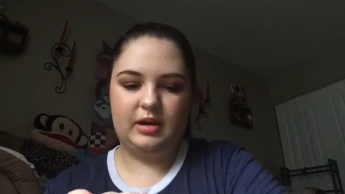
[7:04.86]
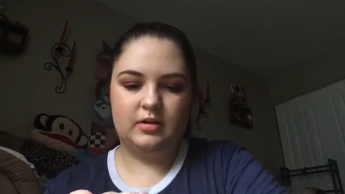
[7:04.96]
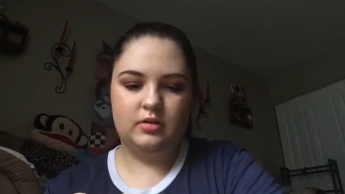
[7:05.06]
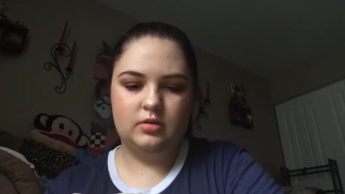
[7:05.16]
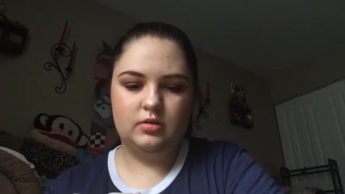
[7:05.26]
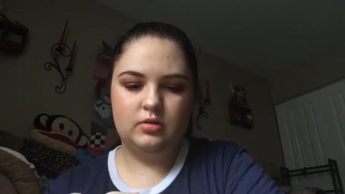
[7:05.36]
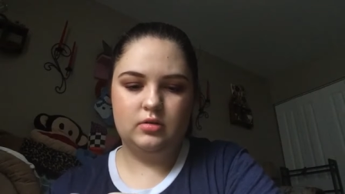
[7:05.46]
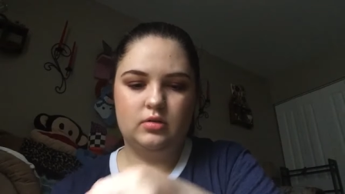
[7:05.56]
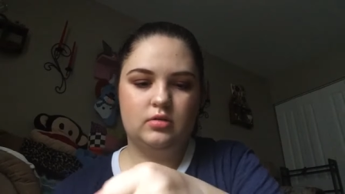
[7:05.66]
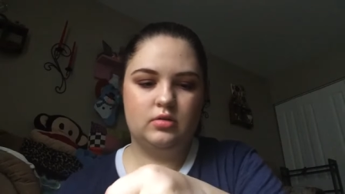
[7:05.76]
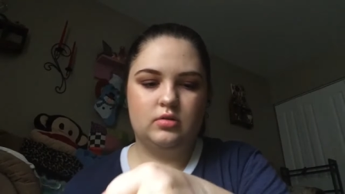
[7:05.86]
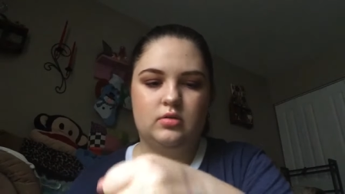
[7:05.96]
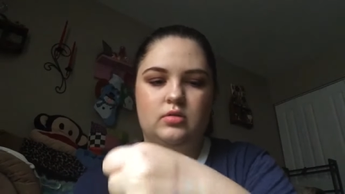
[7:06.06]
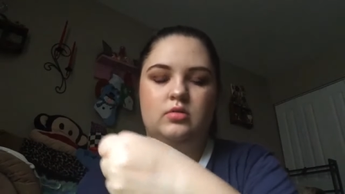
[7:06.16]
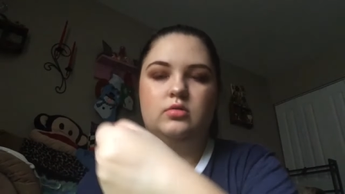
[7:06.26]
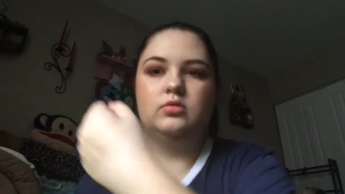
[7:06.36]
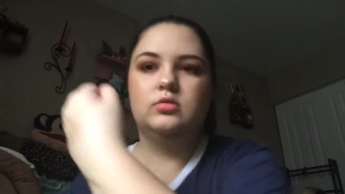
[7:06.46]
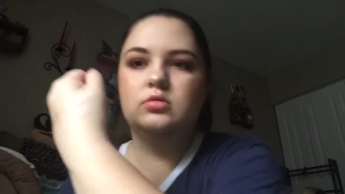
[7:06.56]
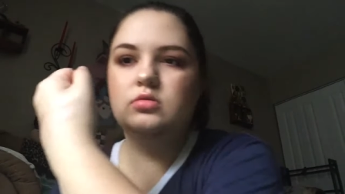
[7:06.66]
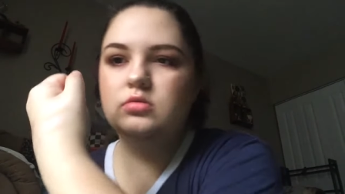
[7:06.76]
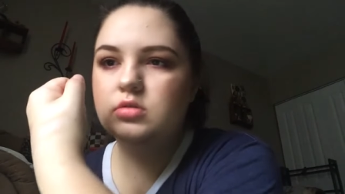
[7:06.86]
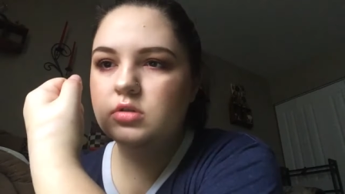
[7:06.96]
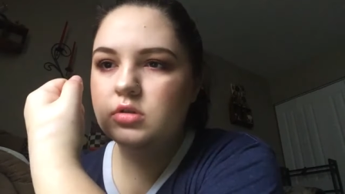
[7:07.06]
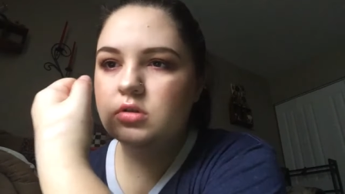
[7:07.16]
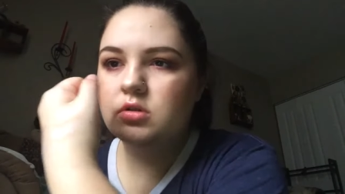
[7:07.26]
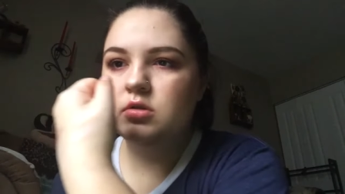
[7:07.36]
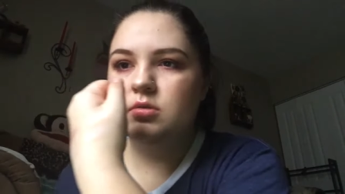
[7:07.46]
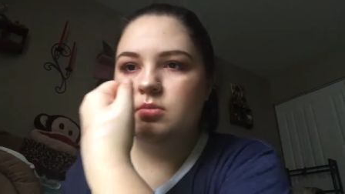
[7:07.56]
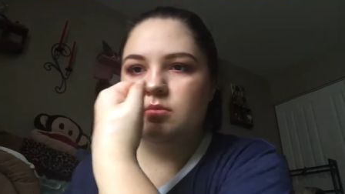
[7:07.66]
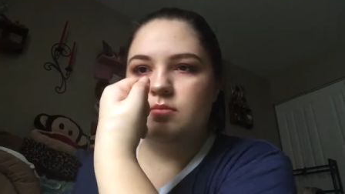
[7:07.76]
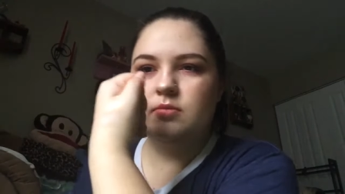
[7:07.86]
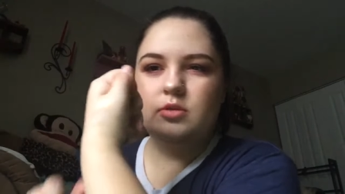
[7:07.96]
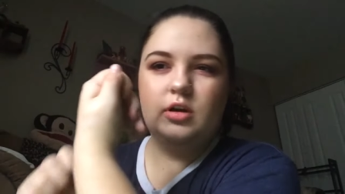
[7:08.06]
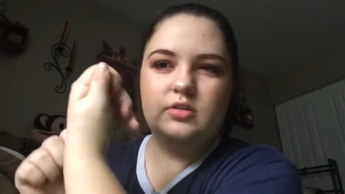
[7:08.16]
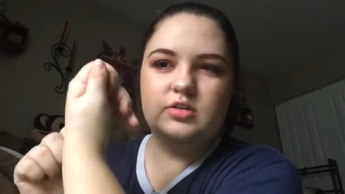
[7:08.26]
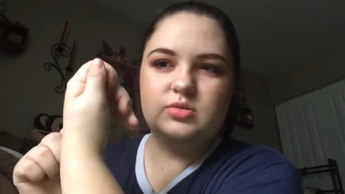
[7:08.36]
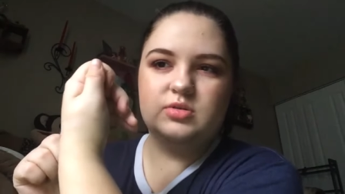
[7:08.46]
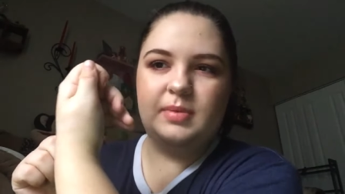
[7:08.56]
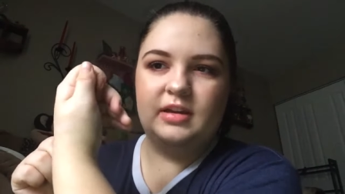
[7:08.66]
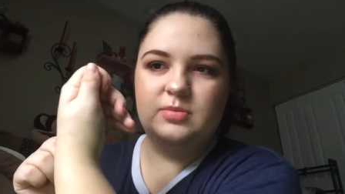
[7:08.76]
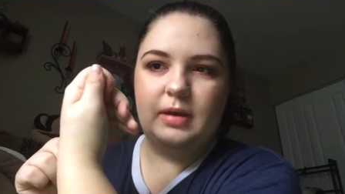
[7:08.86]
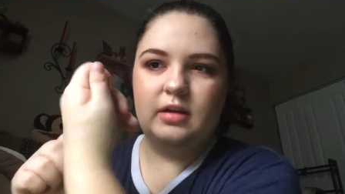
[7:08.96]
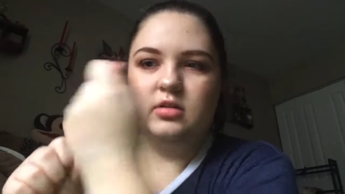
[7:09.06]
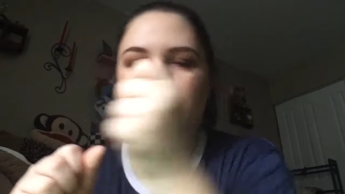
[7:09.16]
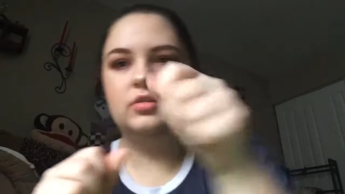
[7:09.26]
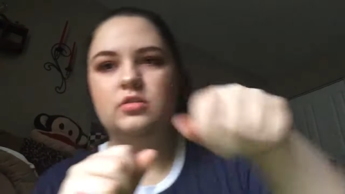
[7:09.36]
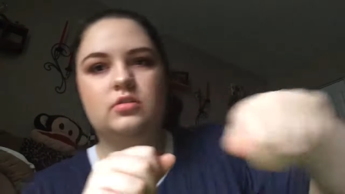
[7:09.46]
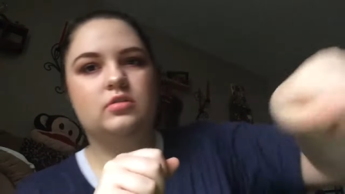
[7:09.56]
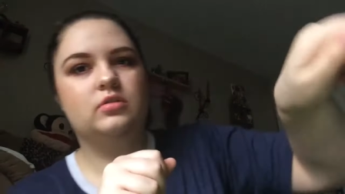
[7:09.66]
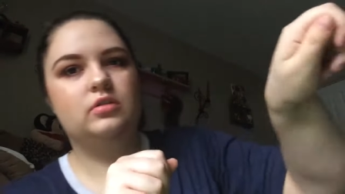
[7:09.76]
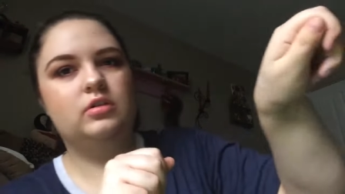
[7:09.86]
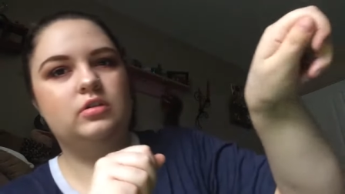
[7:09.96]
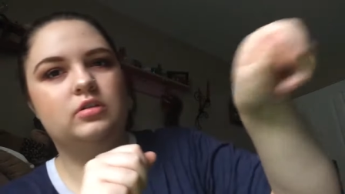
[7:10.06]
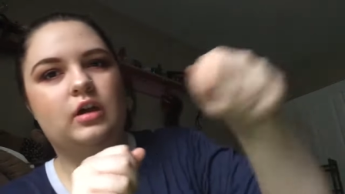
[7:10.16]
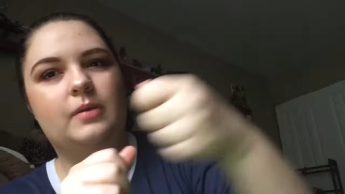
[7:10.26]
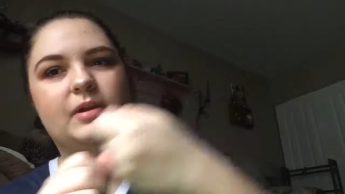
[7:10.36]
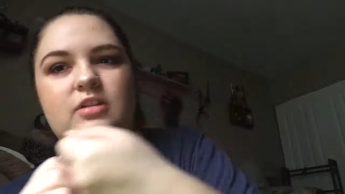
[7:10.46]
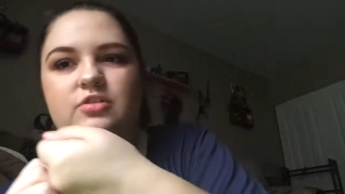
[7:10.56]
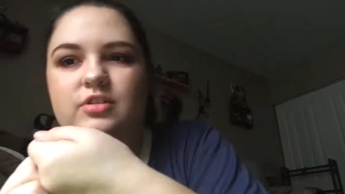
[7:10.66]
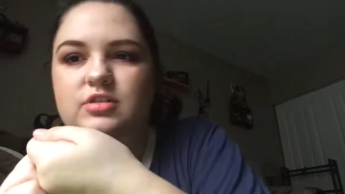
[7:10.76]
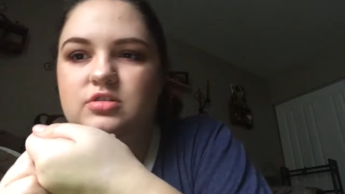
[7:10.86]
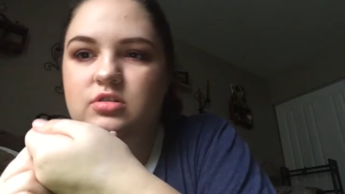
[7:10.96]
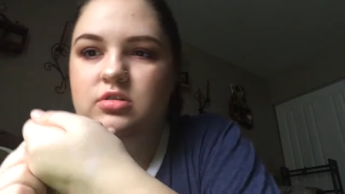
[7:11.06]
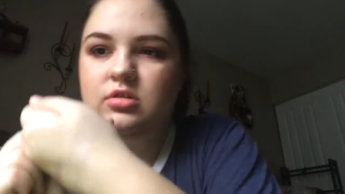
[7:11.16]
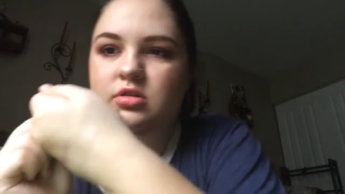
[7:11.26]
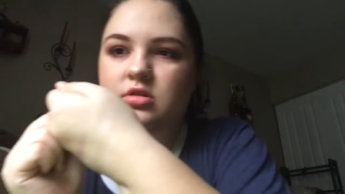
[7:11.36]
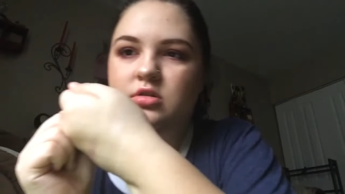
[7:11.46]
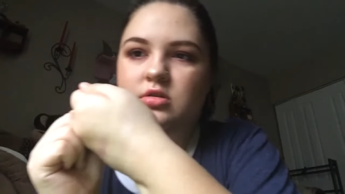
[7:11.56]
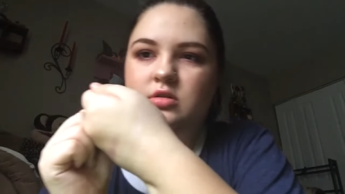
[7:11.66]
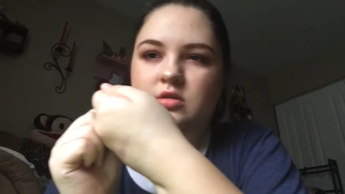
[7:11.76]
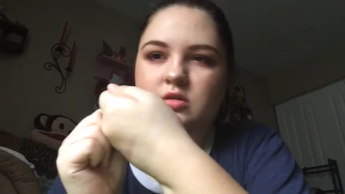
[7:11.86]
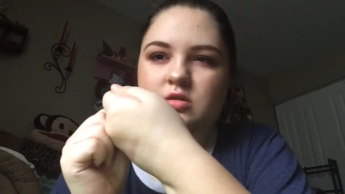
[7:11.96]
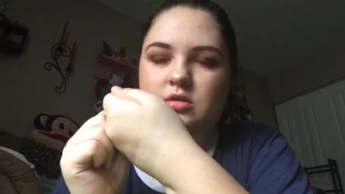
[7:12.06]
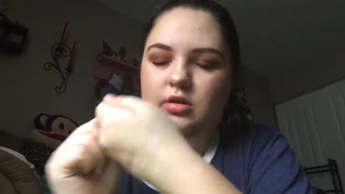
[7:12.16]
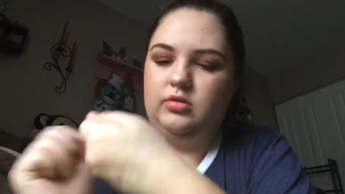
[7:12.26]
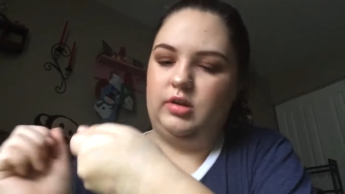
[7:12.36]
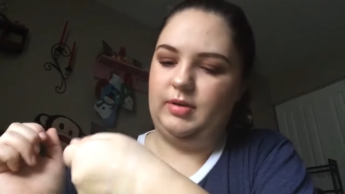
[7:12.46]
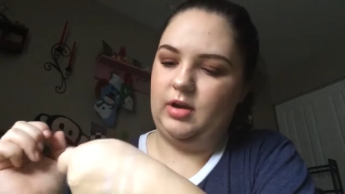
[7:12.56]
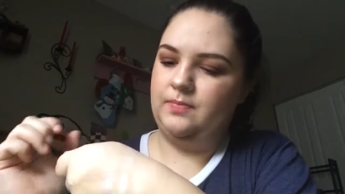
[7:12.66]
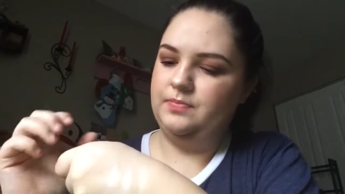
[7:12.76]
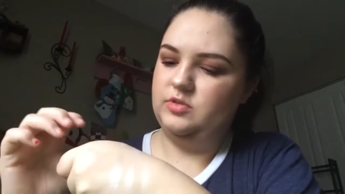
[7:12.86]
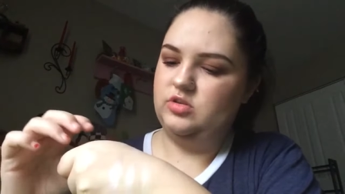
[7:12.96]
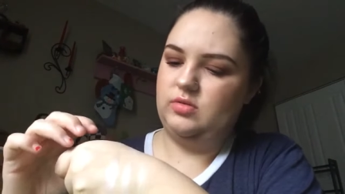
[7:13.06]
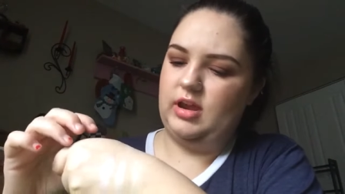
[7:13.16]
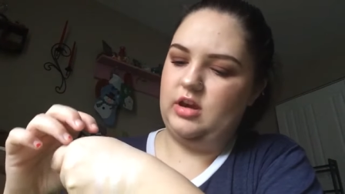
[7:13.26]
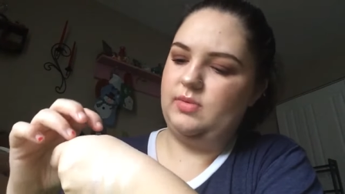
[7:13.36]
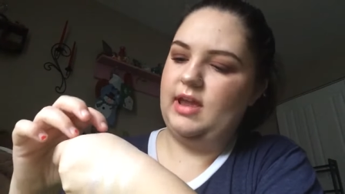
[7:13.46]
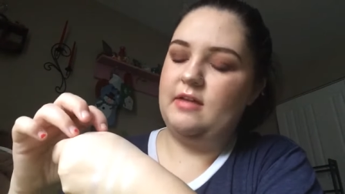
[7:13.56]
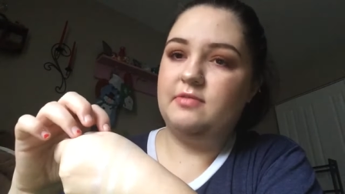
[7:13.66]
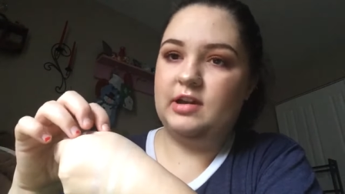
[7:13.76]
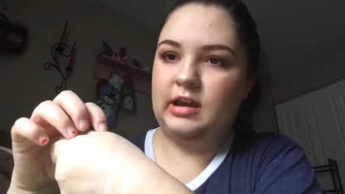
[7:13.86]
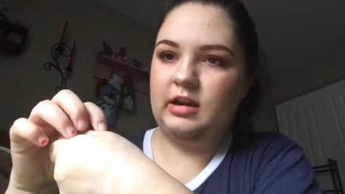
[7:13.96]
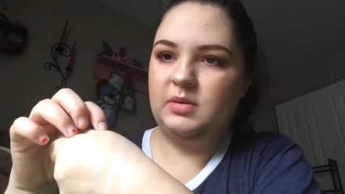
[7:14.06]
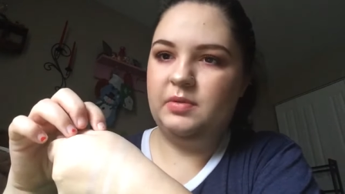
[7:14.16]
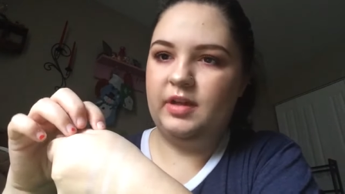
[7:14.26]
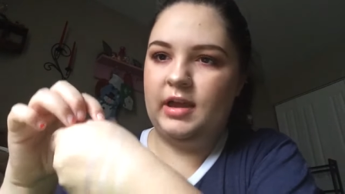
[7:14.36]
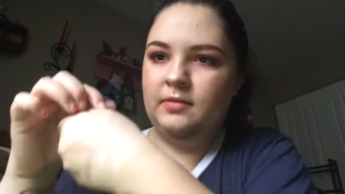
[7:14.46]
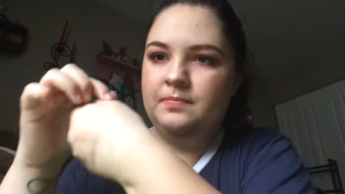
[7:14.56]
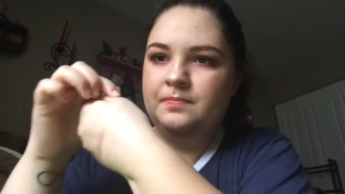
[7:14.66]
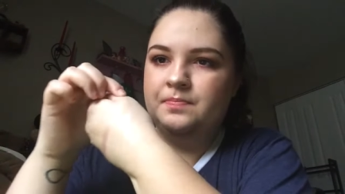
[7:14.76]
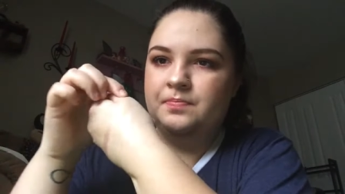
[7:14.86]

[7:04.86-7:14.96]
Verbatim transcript: them here. Ooh. Oh, this was a bad spot. Oh, how am I gonna do this? Oh, there we go. So here we have Canary Bling